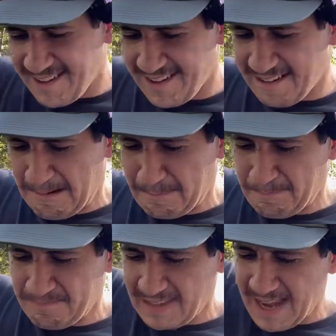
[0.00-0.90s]

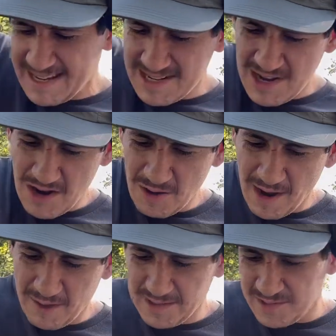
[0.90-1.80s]
I didn't know
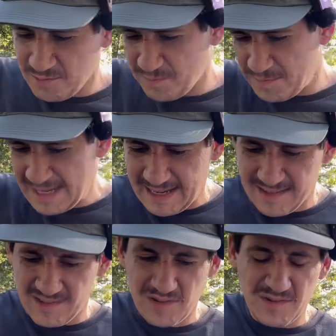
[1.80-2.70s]
how these would be, and
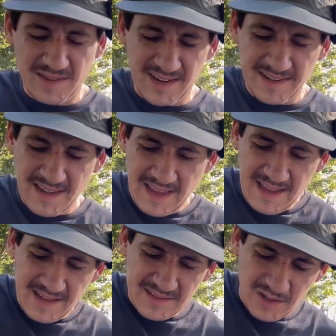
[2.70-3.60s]
as soon as I
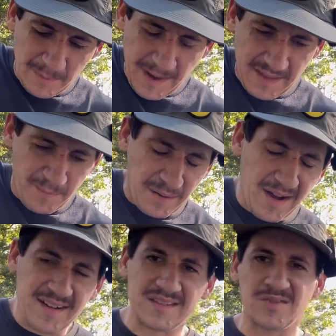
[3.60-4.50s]
took them out of the
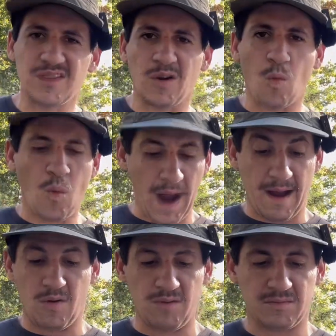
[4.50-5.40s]
box, I was like,
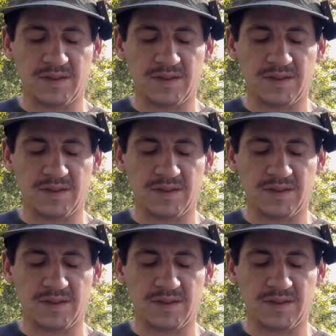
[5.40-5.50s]
wow.